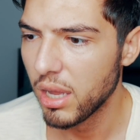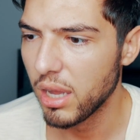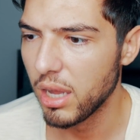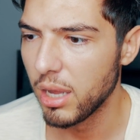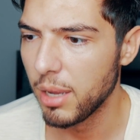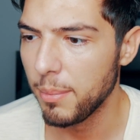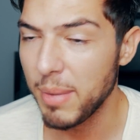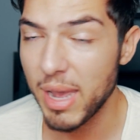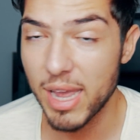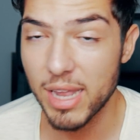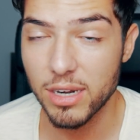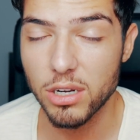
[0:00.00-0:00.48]

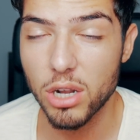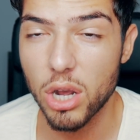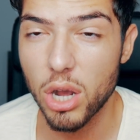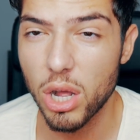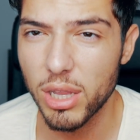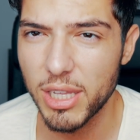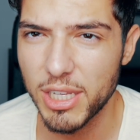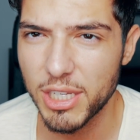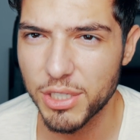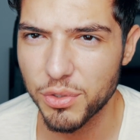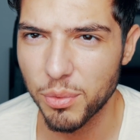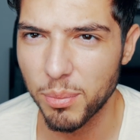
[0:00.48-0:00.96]
Add
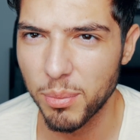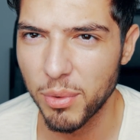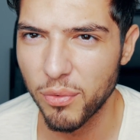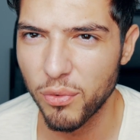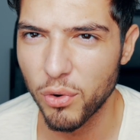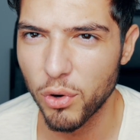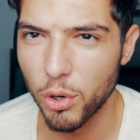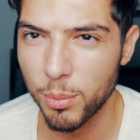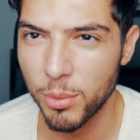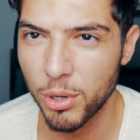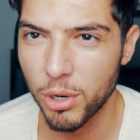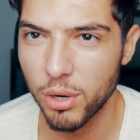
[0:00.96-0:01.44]
colleagues from your
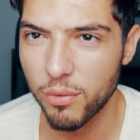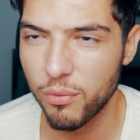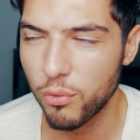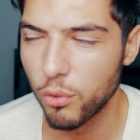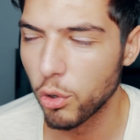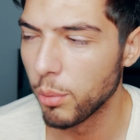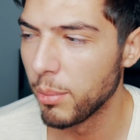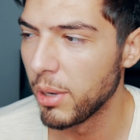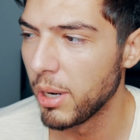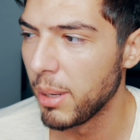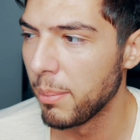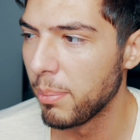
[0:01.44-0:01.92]

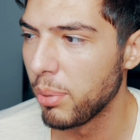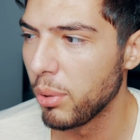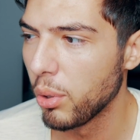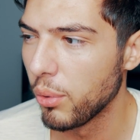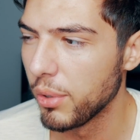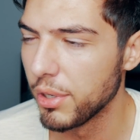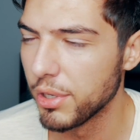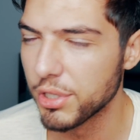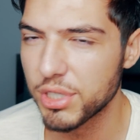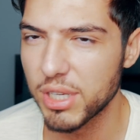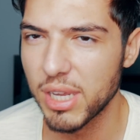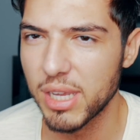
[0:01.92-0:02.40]
former
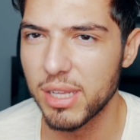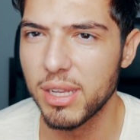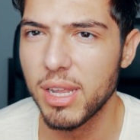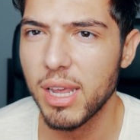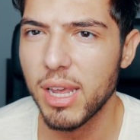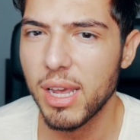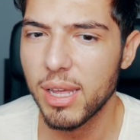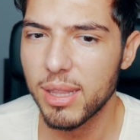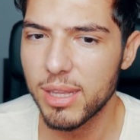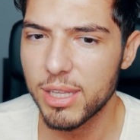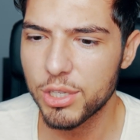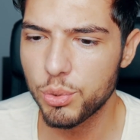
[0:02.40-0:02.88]
employers, and
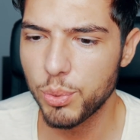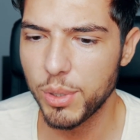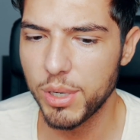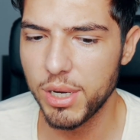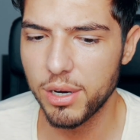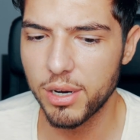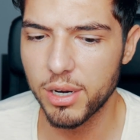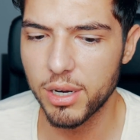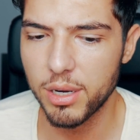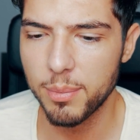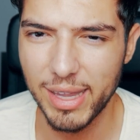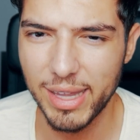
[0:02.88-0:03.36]
this way
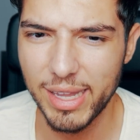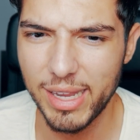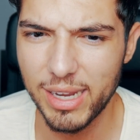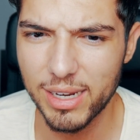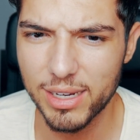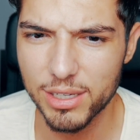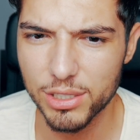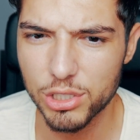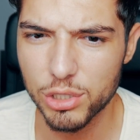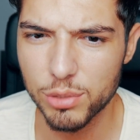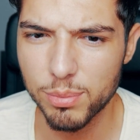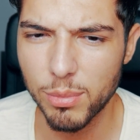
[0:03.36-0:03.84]
you're going to
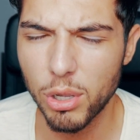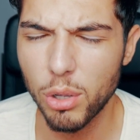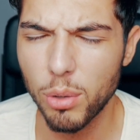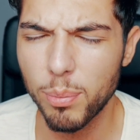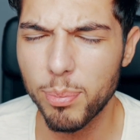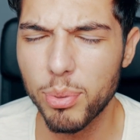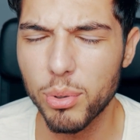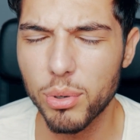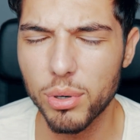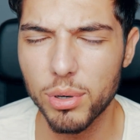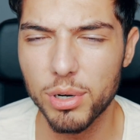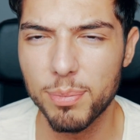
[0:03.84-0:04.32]
link a
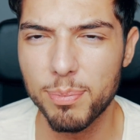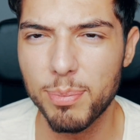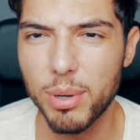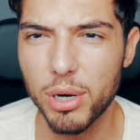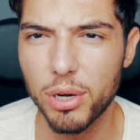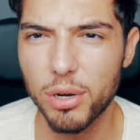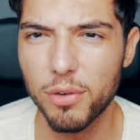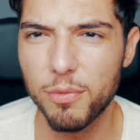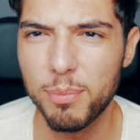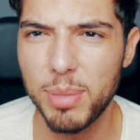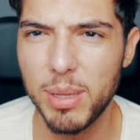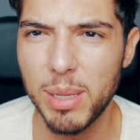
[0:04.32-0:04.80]
small
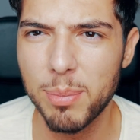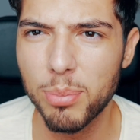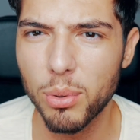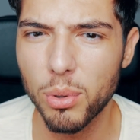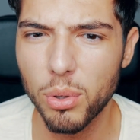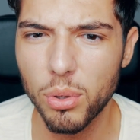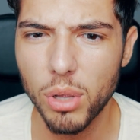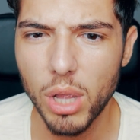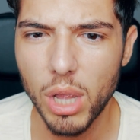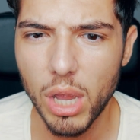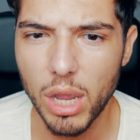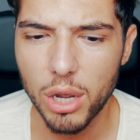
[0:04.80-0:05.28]
part of
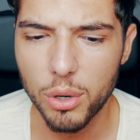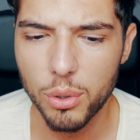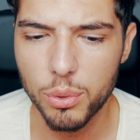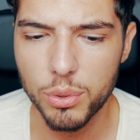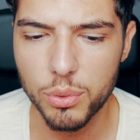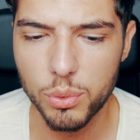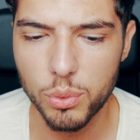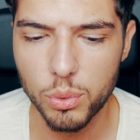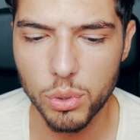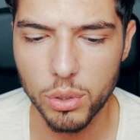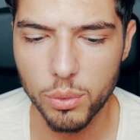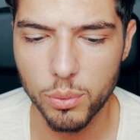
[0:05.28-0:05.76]
people
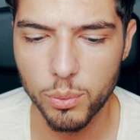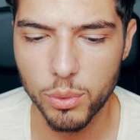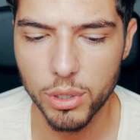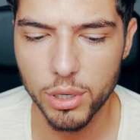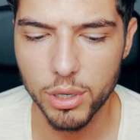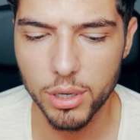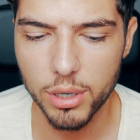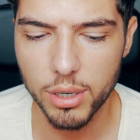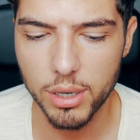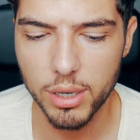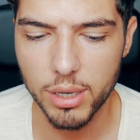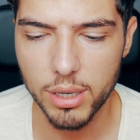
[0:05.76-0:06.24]
who
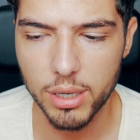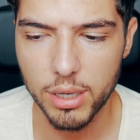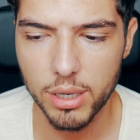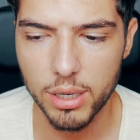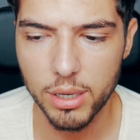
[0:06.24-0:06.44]
were